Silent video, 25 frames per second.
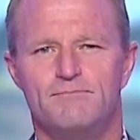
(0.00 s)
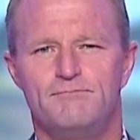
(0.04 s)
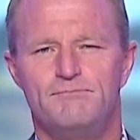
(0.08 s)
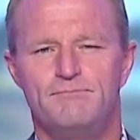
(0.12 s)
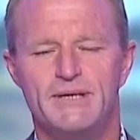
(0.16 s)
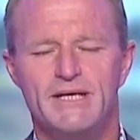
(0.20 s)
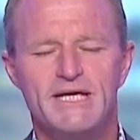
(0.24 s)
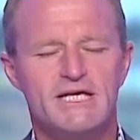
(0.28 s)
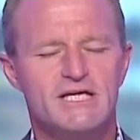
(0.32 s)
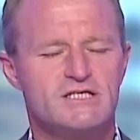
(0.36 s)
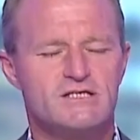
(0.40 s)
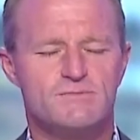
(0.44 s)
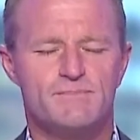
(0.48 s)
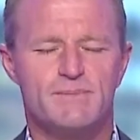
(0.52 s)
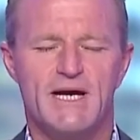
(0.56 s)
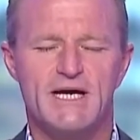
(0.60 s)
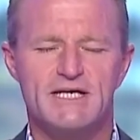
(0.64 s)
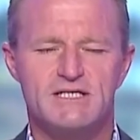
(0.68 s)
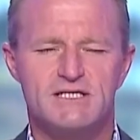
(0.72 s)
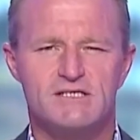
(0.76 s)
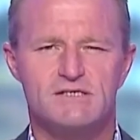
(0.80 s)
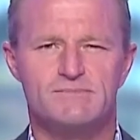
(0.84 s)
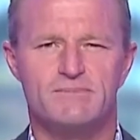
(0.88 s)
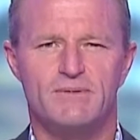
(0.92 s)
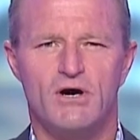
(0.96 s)
big
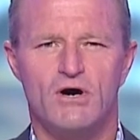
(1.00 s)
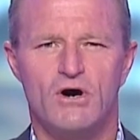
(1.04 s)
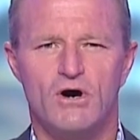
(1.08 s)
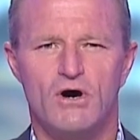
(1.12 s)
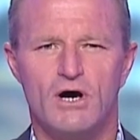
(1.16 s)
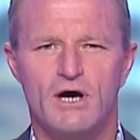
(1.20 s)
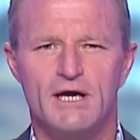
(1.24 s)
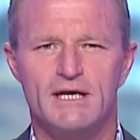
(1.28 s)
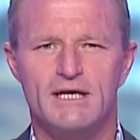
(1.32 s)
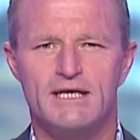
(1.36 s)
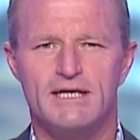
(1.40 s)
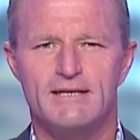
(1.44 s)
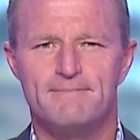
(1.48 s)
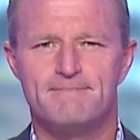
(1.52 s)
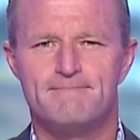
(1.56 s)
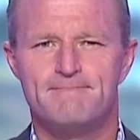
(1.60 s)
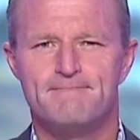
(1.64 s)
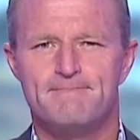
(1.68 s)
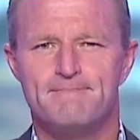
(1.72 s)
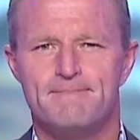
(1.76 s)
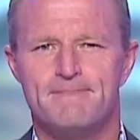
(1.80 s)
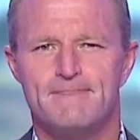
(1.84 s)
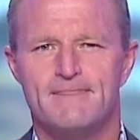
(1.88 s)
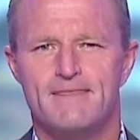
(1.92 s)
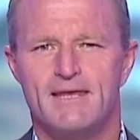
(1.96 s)
spaces behind him,
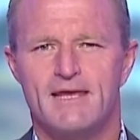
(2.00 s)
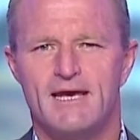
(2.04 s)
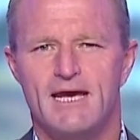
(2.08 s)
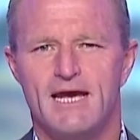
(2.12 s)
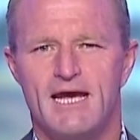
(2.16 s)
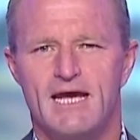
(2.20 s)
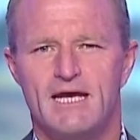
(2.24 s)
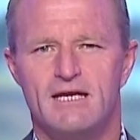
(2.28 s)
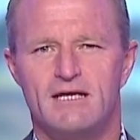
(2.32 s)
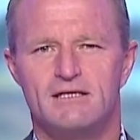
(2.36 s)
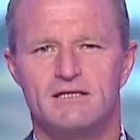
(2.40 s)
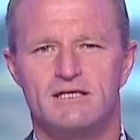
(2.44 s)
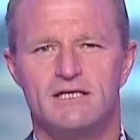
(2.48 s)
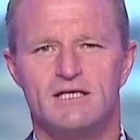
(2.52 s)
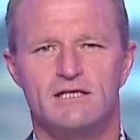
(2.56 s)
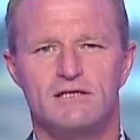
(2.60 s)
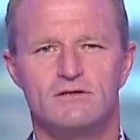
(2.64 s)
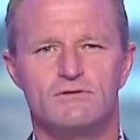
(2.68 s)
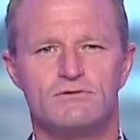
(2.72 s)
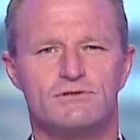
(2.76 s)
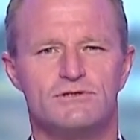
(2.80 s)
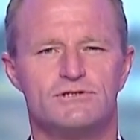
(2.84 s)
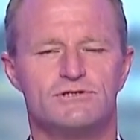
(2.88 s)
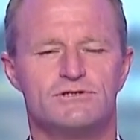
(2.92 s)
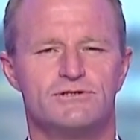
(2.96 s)
and he
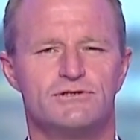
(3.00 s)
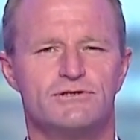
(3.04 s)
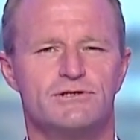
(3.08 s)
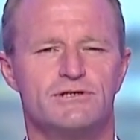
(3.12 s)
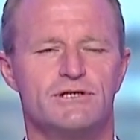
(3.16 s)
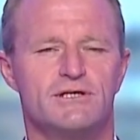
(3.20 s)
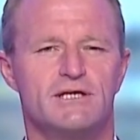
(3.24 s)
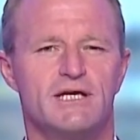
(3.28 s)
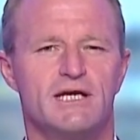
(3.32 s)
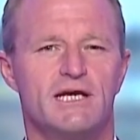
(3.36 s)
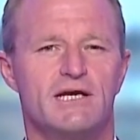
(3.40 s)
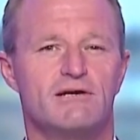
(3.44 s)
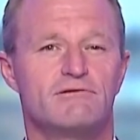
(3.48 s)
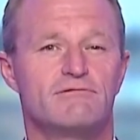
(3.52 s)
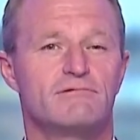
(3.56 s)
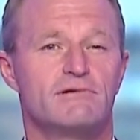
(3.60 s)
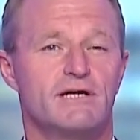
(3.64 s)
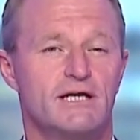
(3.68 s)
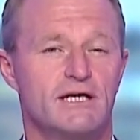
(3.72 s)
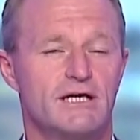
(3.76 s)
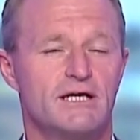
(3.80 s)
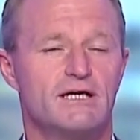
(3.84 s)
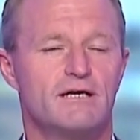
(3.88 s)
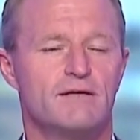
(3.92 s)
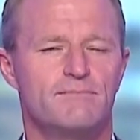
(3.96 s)
looks suited here
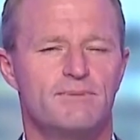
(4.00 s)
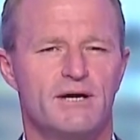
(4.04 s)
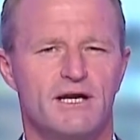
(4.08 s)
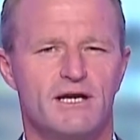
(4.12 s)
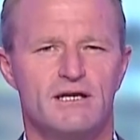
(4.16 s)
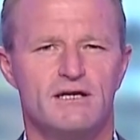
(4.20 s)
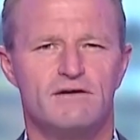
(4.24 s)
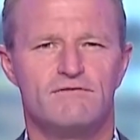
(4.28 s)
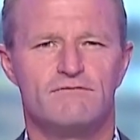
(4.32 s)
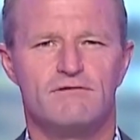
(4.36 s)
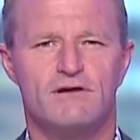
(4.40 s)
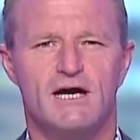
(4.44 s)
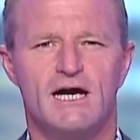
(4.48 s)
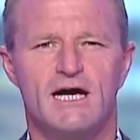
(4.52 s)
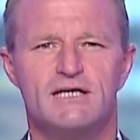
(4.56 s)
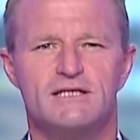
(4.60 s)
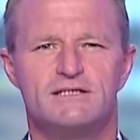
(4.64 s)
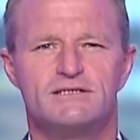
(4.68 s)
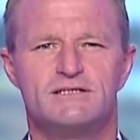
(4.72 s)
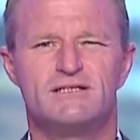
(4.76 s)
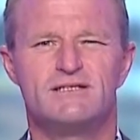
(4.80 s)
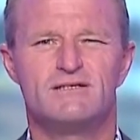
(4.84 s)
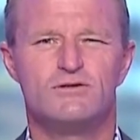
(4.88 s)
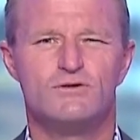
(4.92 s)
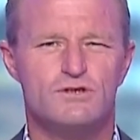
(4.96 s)
in a competitive
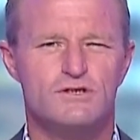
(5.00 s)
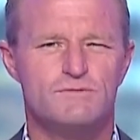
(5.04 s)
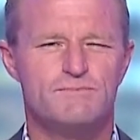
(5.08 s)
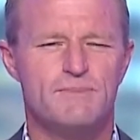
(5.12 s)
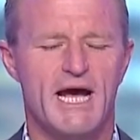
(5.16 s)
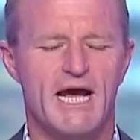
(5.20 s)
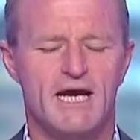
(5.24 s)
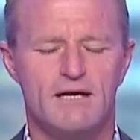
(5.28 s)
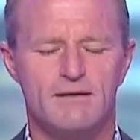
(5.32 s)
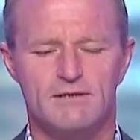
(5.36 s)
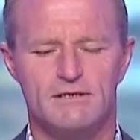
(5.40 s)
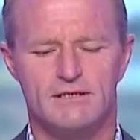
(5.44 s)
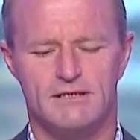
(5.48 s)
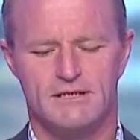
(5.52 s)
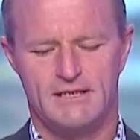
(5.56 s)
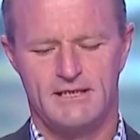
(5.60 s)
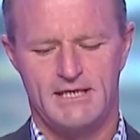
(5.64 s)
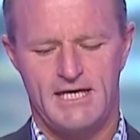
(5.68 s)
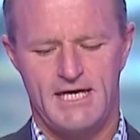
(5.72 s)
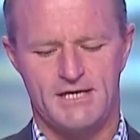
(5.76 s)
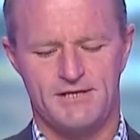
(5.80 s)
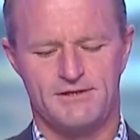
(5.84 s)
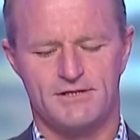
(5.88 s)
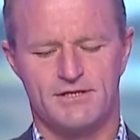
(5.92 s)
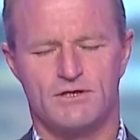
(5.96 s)
race and looks backable
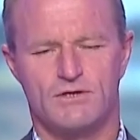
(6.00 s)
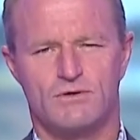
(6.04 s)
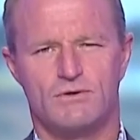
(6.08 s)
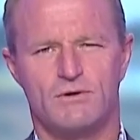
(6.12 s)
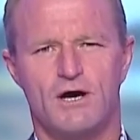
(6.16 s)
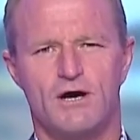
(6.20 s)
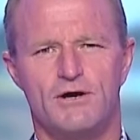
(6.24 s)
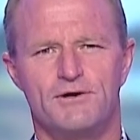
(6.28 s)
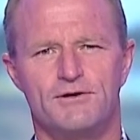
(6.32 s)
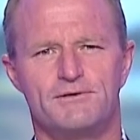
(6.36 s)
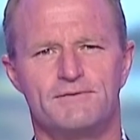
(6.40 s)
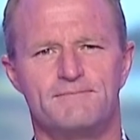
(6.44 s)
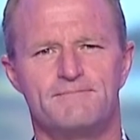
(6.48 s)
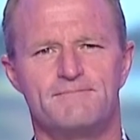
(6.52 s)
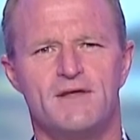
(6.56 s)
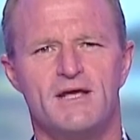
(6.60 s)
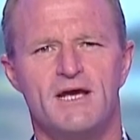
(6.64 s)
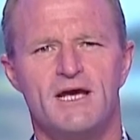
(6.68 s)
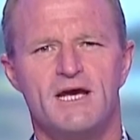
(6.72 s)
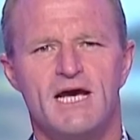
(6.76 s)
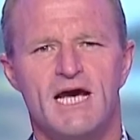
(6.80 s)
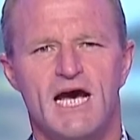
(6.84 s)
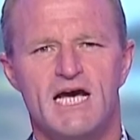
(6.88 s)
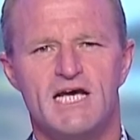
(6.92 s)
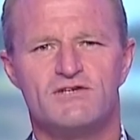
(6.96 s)
at the quote.
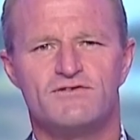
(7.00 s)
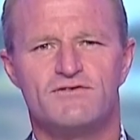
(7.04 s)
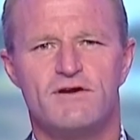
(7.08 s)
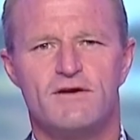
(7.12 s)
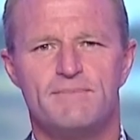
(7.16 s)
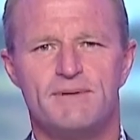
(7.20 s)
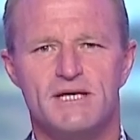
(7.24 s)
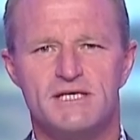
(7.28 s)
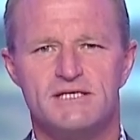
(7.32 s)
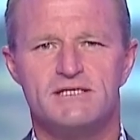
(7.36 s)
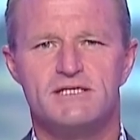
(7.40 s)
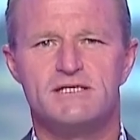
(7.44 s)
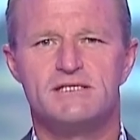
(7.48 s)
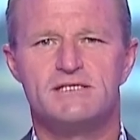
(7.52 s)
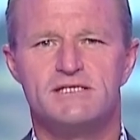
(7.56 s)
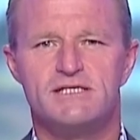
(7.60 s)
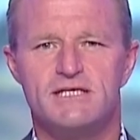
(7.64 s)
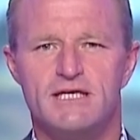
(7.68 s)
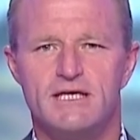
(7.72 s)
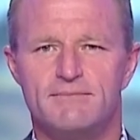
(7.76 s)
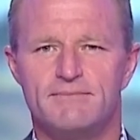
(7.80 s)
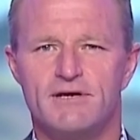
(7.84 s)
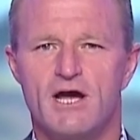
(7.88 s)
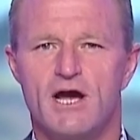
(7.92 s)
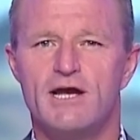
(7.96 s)
As for our best in
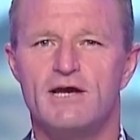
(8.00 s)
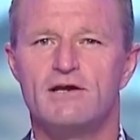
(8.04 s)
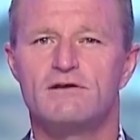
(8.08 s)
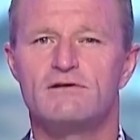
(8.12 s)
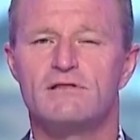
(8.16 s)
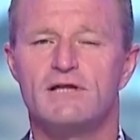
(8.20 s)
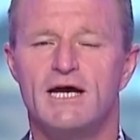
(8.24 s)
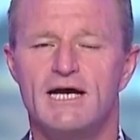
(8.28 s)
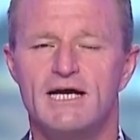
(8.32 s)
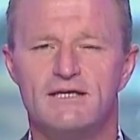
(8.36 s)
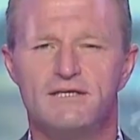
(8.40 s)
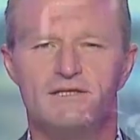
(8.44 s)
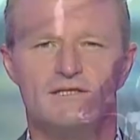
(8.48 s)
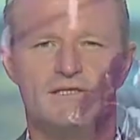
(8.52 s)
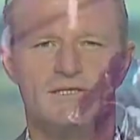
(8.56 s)
Sydney, I'm going late in